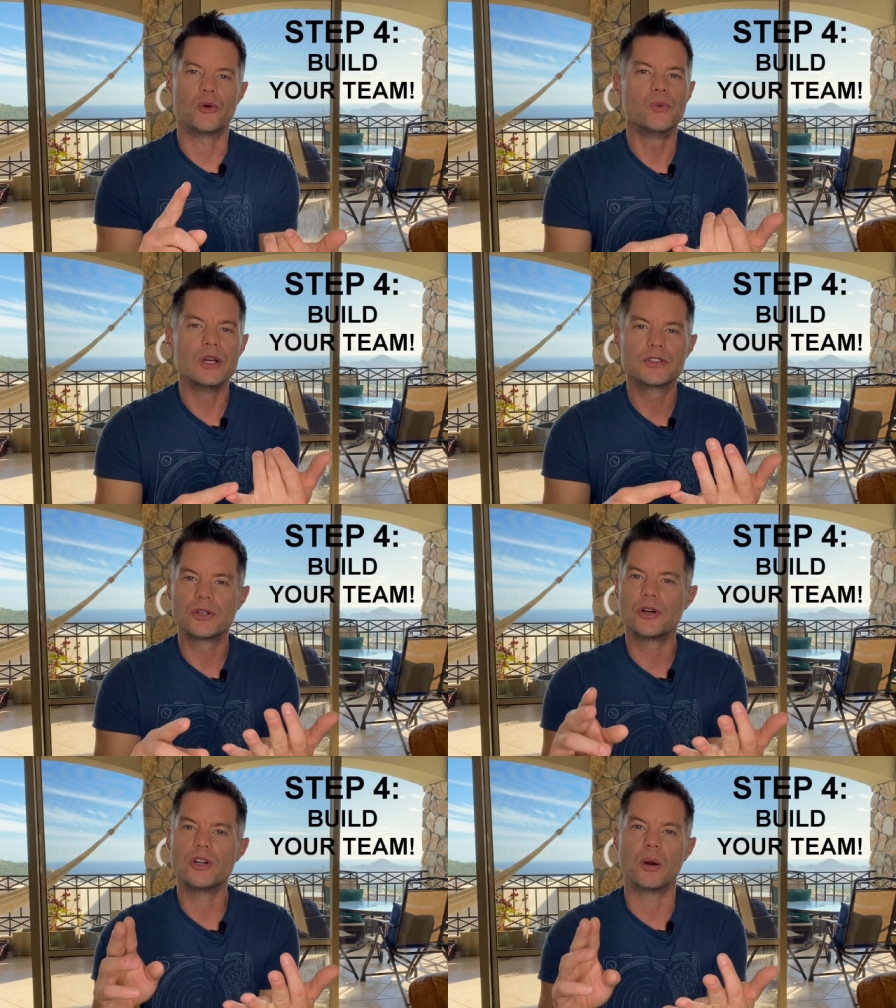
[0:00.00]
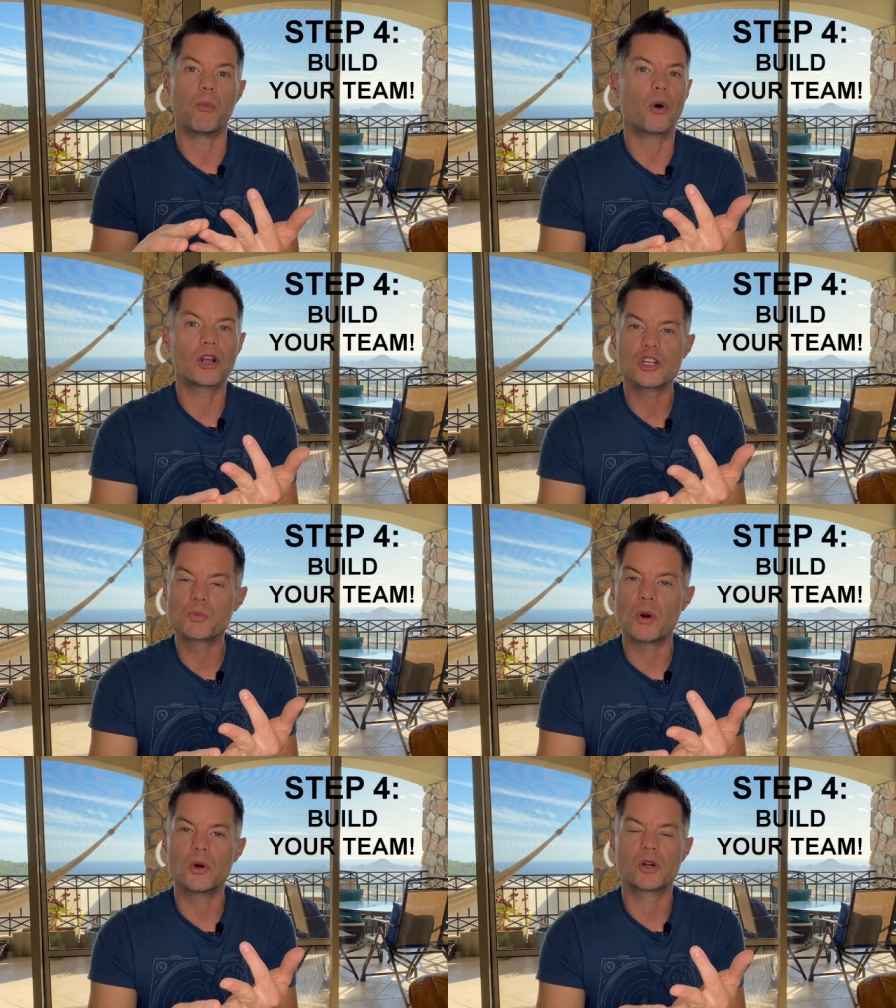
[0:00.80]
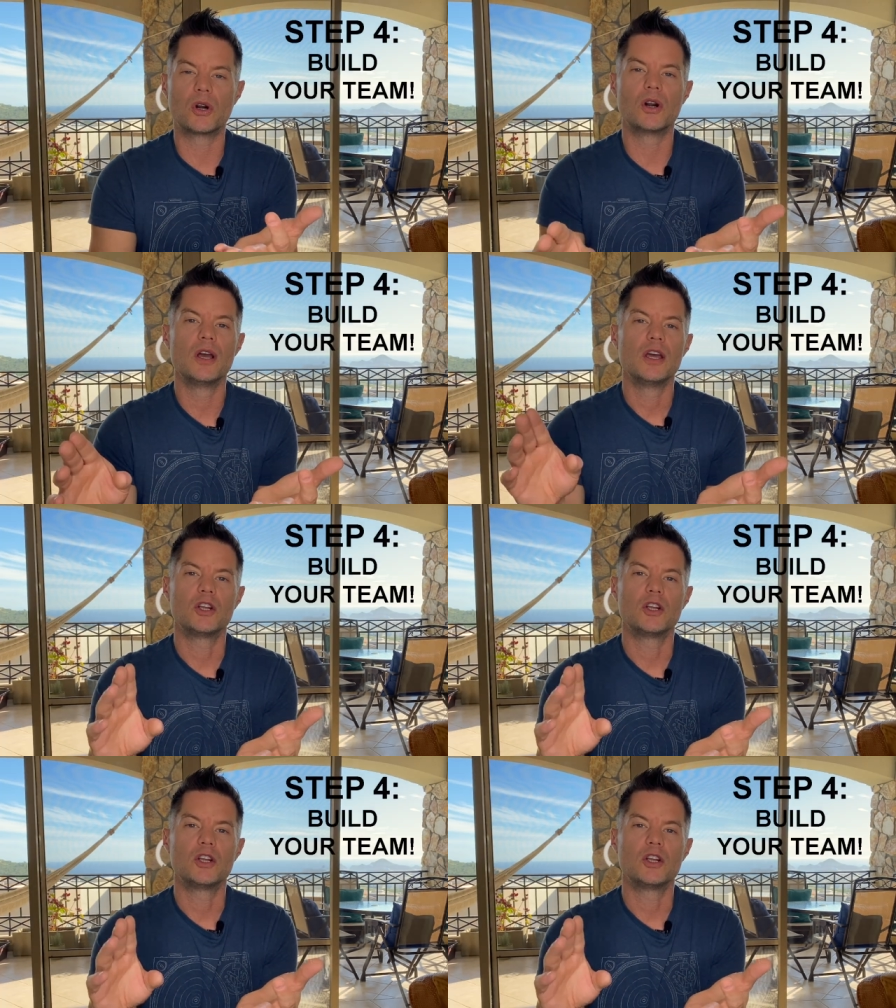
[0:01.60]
your realtor, your mortgage broker,